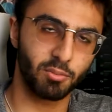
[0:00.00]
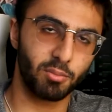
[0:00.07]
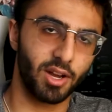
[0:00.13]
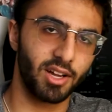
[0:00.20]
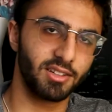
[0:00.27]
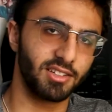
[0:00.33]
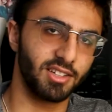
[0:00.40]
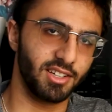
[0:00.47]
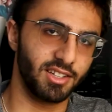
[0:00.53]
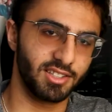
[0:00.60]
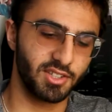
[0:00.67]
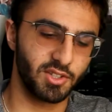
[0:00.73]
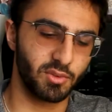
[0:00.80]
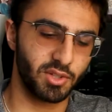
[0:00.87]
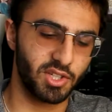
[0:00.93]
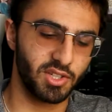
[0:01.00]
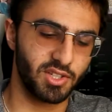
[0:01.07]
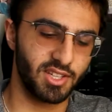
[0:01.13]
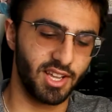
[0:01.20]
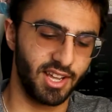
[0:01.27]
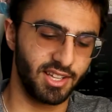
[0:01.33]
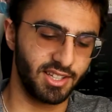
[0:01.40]
bought the
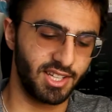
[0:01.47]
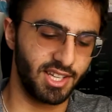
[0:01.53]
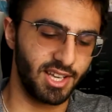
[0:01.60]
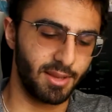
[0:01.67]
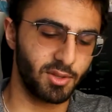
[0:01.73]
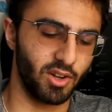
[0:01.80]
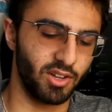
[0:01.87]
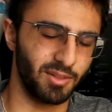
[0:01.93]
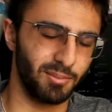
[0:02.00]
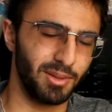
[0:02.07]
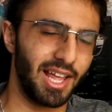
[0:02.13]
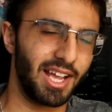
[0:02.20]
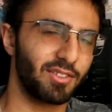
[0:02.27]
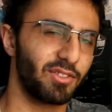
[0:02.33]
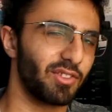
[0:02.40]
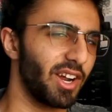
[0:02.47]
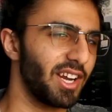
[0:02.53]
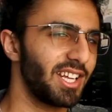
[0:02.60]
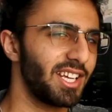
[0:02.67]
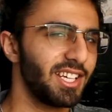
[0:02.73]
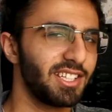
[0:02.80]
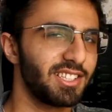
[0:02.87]
switches and the keycaps on a Black
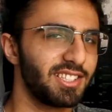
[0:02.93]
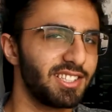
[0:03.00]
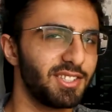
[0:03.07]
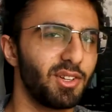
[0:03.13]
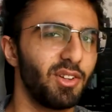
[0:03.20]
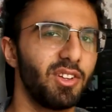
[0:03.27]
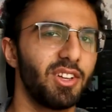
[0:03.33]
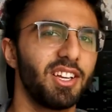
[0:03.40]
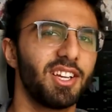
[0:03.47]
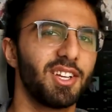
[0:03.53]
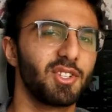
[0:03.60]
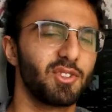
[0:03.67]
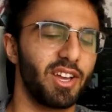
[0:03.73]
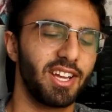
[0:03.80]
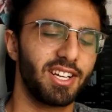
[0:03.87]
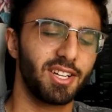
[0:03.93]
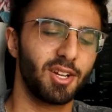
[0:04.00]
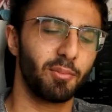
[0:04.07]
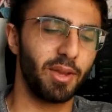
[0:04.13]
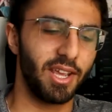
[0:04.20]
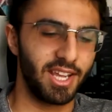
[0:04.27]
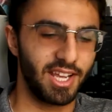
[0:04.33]
Friday deal. So I ended
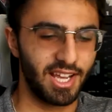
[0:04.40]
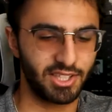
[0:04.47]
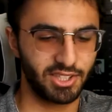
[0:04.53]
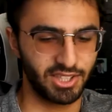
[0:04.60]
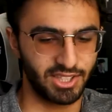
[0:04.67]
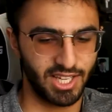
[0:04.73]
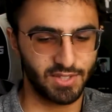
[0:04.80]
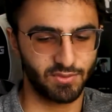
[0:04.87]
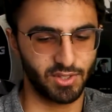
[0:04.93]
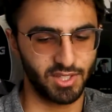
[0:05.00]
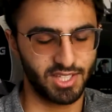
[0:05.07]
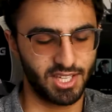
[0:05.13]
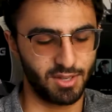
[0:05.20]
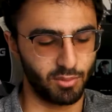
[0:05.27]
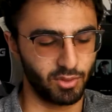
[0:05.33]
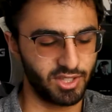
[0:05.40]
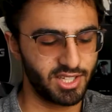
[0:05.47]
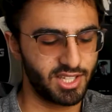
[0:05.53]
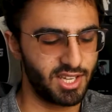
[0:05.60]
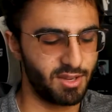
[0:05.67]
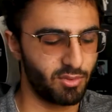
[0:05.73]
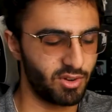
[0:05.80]
up paying actually less for this keyboard. This
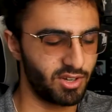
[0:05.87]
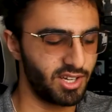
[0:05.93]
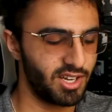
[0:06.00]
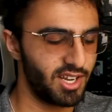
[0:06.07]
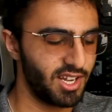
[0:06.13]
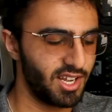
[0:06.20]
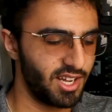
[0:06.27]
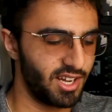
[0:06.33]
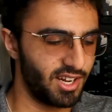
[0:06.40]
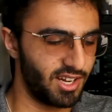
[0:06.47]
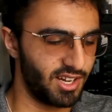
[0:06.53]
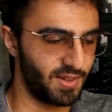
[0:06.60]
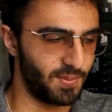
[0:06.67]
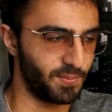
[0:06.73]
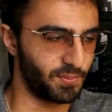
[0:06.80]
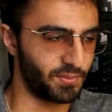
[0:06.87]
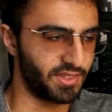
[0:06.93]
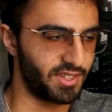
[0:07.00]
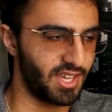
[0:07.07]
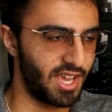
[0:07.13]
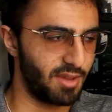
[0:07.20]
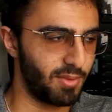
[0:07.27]
keyboard
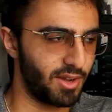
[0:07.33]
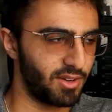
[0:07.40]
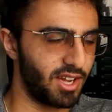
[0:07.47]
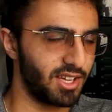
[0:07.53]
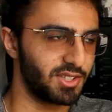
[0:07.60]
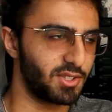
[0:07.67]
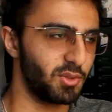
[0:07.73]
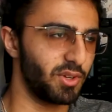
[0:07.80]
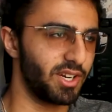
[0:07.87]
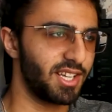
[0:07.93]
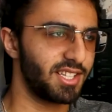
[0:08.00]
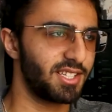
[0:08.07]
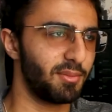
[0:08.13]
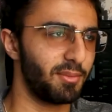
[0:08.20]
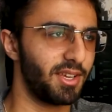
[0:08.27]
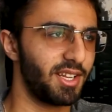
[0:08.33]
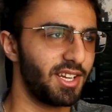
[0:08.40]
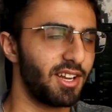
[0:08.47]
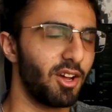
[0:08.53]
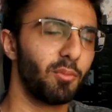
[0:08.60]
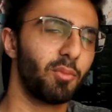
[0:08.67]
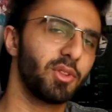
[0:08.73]
came out to an
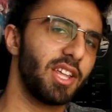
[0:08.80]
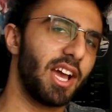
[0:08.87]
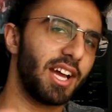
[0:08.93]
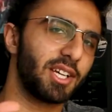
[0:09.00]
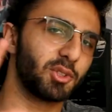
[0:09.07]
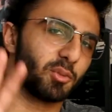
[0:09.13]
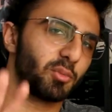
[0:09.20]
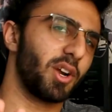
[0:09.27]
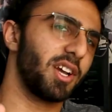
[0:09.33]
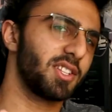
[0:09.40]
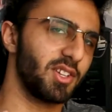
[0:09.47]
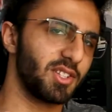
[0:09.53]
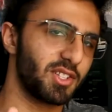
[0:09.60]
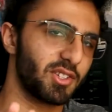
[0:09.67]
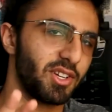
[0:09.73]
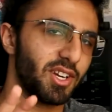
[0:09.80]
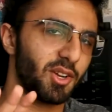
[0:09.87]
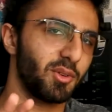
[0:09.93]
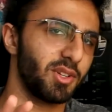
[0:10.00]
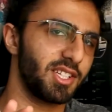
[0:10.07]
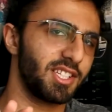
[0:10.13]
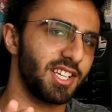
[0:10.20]
estimated, I'll put the actual price on screen, I
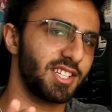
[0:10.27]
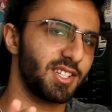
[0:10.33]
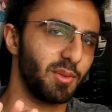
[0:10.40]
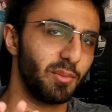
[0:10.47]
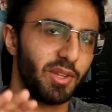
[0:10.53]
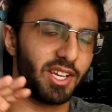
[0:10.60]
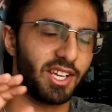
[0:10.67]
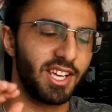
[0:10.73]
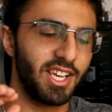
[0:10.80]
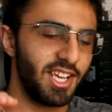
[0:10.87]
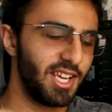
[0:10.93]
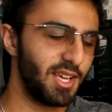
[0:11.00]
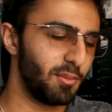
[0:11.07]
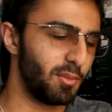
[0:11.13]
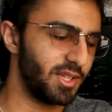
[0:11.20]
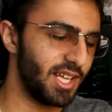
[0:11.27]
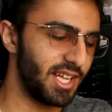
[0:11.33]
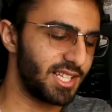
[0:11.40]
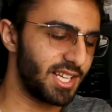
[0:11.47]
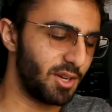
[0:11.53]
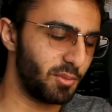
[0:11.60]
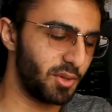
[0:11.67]
don't want to say something, but
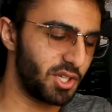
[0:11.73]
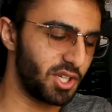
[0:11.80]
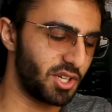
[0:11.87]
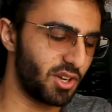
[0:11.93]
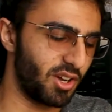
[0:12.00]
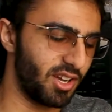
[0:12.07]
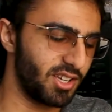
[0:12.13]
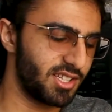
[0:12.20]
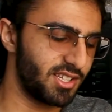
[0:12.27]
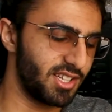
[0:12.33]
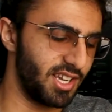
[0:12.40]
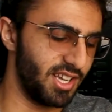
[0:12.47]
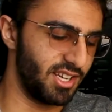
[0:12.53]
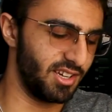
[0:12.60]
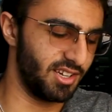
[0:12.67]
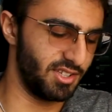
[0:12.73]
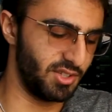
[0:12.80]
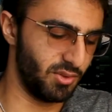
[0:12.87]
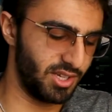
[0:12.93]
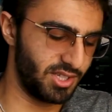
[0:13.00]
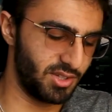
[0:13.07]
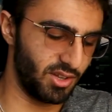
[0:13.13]
that's how much it cost in
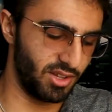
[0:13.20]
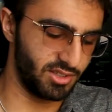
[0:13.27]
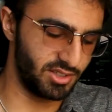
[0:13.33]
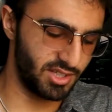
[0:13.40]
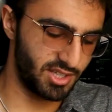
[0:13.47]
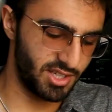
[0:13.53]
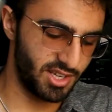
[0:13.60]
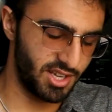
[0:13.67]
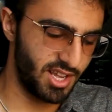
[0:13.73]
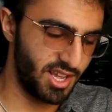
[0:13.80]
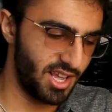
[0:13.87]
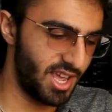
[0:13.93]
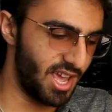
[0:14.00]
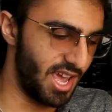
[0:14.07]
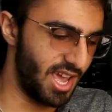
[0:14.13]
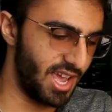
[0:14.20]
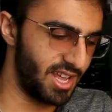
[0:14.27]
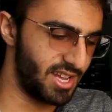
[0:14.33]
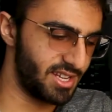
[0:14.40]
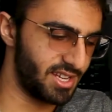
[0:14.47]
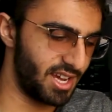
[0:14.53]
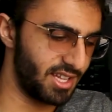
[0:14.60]
US dollars.
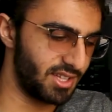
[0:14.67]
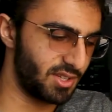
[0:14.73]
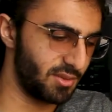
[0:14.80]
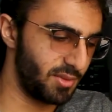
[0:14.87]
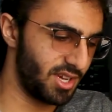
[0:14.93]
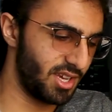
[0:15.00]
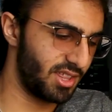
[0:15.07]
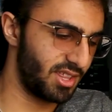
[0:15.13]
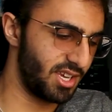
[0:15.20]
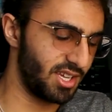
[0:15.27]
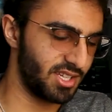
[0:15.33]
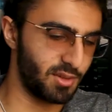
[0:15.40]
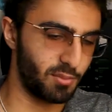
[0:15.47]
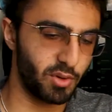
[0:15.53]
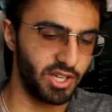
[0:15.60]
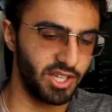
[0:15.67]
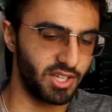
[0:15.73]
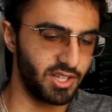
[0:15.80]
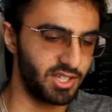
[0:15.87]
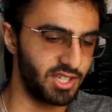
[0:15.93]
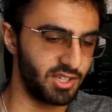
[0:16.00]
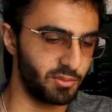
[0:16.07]
And to me, I think it's a pretty
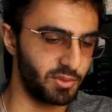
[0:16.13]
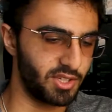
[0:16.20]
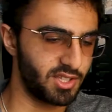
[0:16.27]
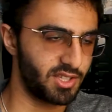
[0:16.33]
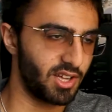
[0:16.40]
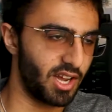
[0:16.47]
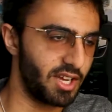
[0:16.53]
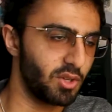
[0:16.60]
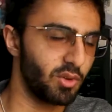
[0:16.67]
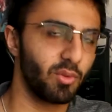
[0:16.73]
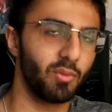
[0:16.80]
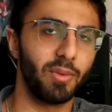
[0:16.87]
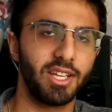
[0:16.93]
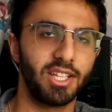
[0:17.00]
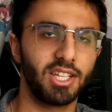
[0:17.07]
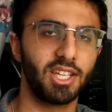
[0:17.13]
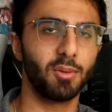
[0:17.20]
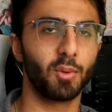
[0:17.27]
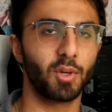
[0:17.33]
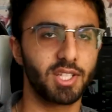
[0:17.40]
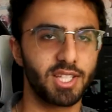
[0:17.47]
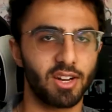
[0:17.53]
good deal because I know many
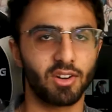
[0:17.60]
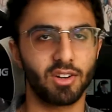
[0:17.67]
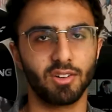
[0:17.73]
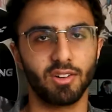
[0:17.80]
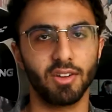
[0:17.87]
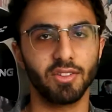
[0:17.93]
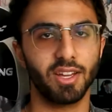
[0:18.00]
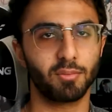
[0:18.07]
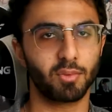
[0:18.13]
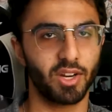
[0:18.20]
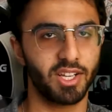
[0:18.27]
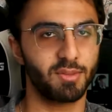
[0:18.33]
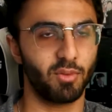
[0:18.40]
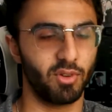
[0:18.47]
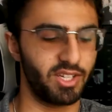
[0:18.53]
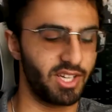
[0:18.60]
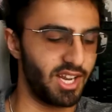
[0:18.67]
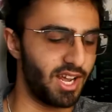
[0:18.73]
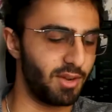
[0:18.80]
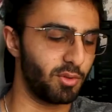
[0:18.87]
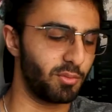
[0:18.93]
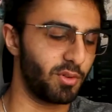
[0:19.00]
keyboards that are around that price point,
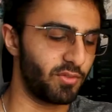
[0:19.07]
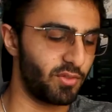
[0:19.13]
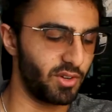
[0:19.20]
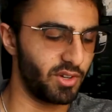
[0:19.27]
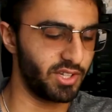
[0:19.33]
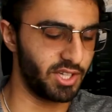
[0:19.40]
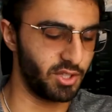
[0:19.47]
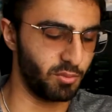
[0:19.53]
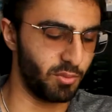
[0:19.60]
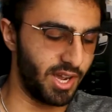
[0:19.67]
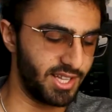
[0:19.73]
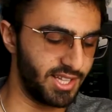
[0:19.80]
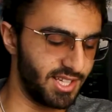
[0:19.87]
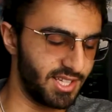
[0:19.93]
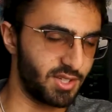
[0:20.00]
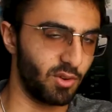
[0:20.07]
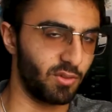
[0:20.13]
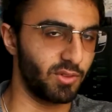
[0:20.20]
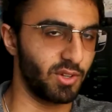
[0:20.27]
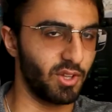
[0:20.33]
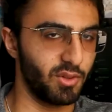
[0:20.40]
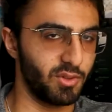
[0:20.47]
and I would prefer that you buy this
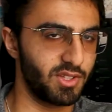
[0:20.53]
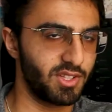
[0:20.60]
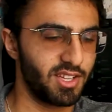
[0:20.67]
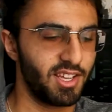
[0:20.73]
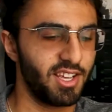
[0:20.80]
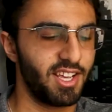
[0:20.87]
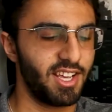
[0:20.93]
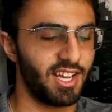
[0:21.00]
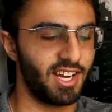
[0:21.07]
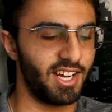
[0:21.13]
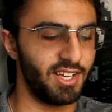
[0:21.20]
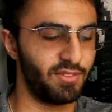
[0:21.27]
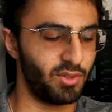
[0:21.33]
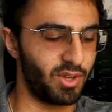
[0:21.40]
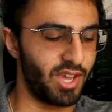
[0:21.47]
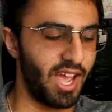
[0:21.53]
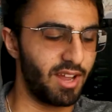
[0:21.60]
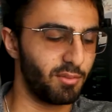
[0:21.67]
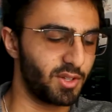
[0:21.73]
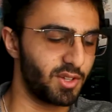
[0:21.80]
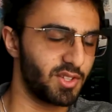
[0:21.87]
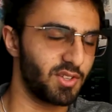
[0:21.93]
over those if you can,
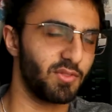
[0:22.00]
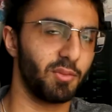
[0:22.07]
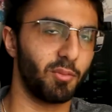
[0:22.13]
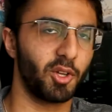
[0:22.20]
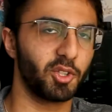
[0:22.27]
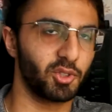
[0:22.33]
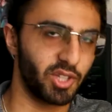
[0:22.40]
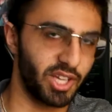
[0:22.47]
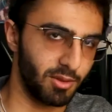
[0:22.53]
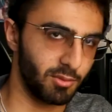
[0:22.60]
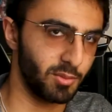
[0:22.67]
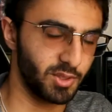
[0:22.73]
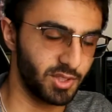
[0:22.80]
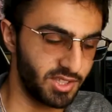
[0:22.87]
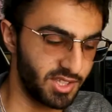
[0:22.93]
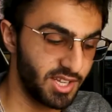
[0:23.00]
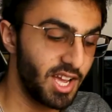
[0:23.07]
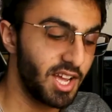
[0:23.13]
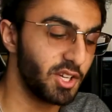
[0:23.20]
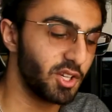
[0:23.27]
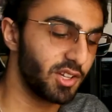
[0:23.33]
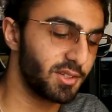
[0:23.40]
because of the modular capabilities.
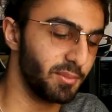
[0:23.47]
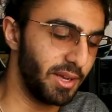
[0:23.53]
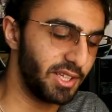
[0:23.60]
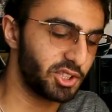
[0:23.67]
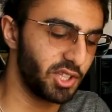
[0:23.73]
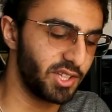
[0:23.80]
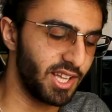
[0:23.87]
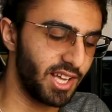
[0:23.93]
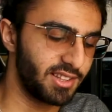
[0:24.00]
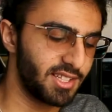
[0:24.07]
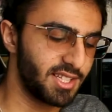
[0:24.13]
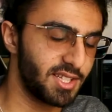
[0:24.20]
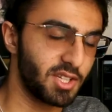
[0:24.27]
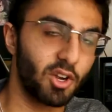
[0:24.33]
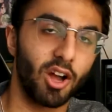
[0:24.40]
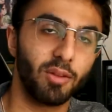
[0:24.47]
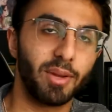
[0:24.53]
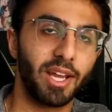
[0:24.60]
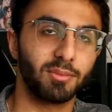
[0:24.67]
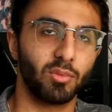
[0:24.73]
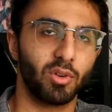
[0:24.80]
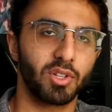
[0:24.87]
Not to mention that this is the
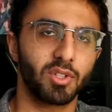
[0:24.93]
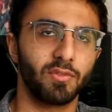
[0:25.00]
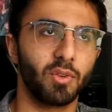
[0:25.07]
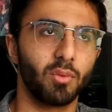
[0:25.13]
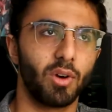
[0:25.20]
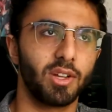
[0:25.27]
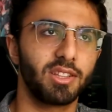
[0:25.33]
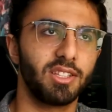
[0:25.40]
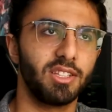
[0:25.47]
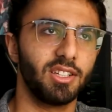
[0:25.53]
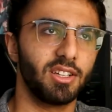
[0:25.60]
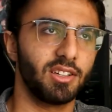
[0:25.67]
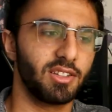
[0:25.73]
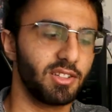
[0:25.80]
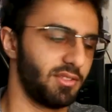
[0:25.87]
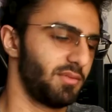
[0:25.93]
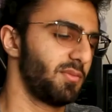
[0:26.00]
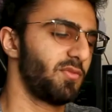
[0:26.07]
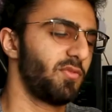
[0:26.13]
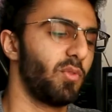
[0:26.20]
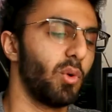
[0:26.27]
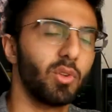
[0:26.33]
compact board, so if you want the
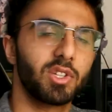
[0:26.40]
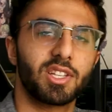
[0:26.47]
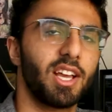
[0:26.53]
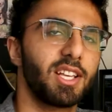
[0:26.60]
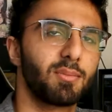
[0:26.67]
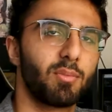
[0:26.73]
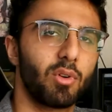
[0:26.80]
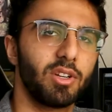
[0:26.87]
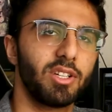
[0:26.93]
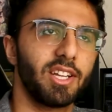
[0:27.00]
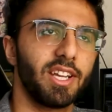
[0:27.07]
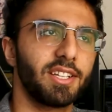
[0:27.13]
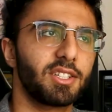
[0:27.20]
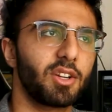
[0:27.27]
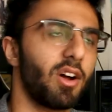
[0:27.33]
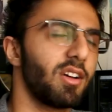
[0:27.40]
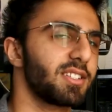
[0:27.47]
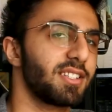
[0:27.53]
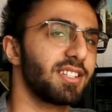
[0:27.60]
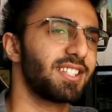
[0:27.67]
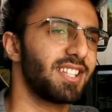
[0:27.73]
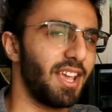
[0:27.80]
full size board, it
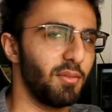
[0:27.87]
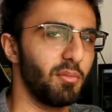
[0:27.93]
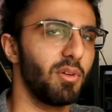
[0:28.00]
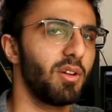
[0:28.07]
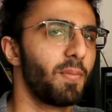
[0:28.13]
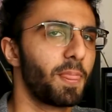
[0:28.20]
costs the same,